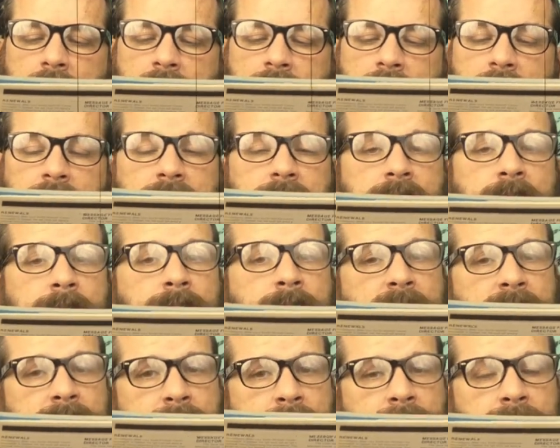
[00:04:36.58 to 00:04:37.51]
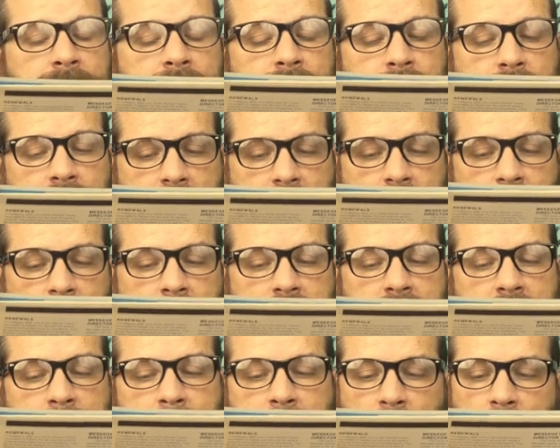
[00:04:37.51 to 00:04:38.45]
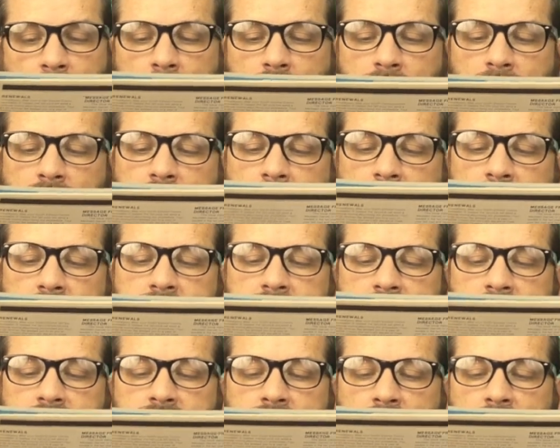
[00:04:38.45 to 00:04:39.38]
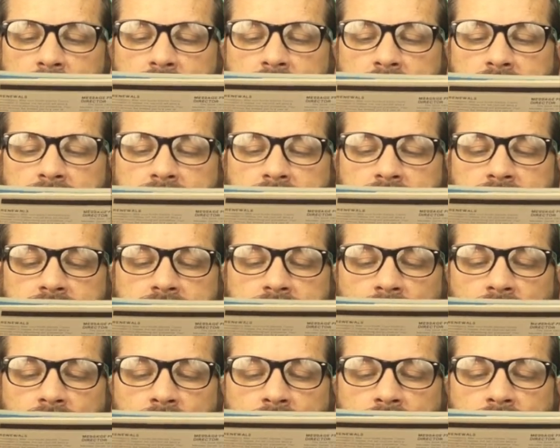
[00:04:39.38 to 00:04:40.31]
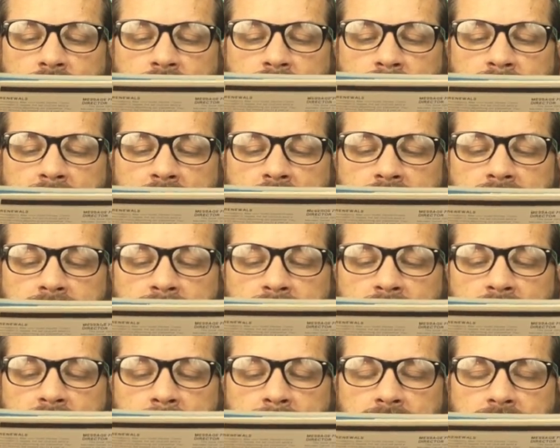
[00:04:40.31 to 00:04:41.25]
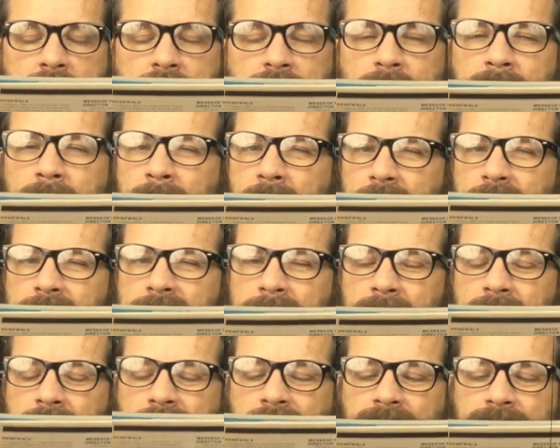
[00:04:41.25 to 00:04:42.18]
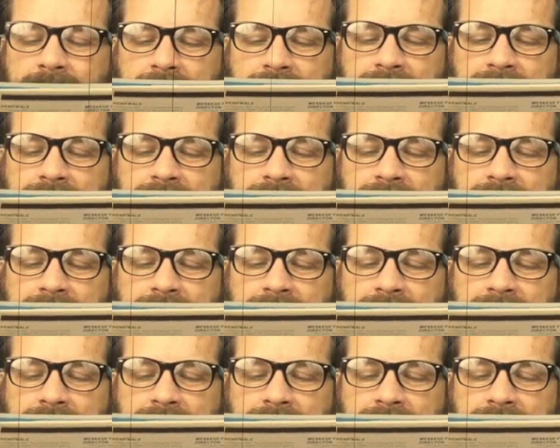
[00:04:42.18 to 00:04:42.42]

That's a misprint or a typo. It says story ideas of what could possibly happen. It should be possibly.